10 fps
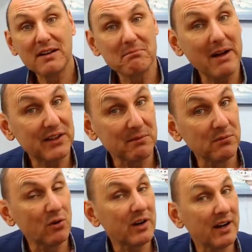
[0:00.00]
Make them
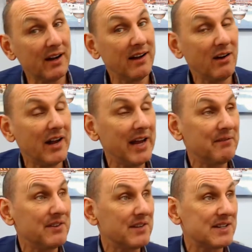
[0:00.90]
look
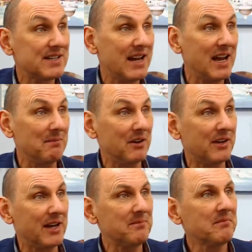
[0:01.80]
even the same,
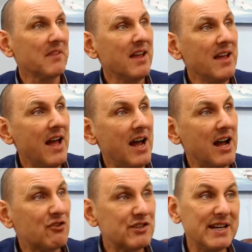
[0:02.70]
okay?
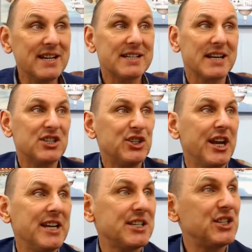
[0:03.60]
Christina says
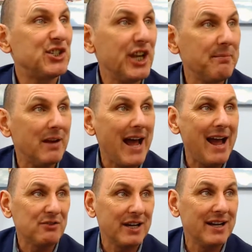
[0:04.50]
cheese is cheap at
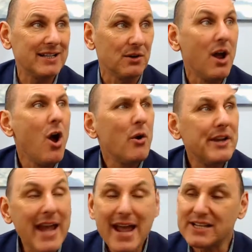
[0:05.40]
Aldi and Lidl.
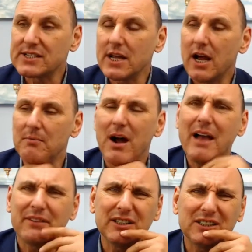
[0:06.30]
Yes, I
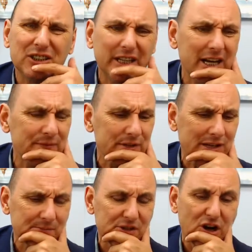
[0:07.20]
haven't had cheese for
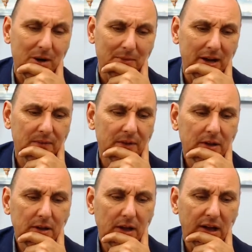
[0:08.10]
some time now,
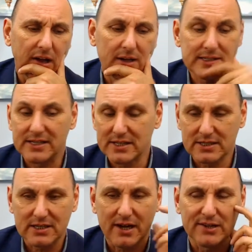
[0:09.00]
since I
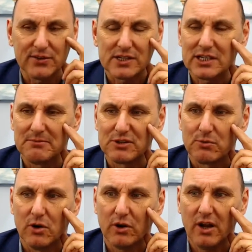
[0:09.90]
started on the Slimmers
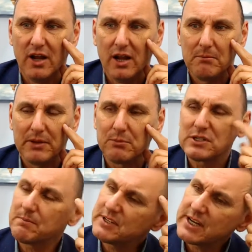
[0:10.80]
World. But there
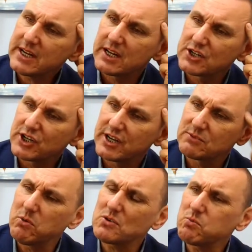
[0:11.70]
was a particular cheese.
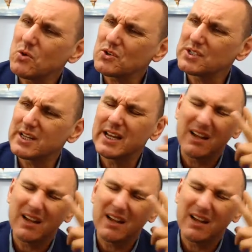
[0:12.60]
What's the...